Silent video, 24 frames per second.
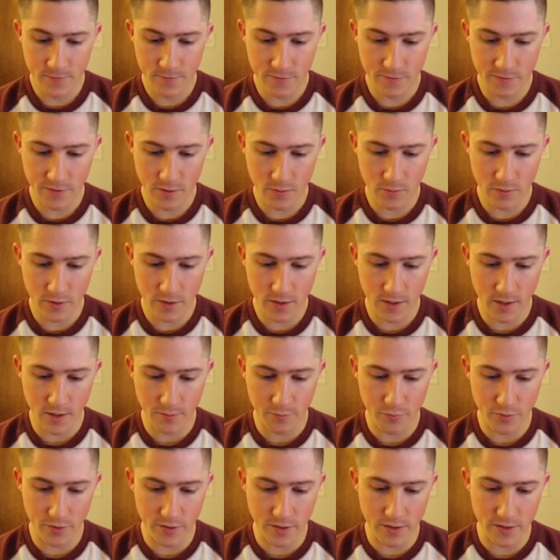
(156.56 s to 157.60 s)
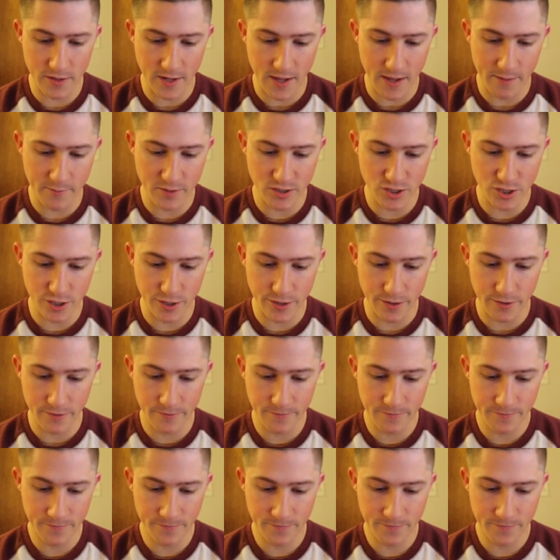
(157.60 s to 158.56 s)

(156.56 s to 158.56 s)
So I think we're going to get pretty good damage here.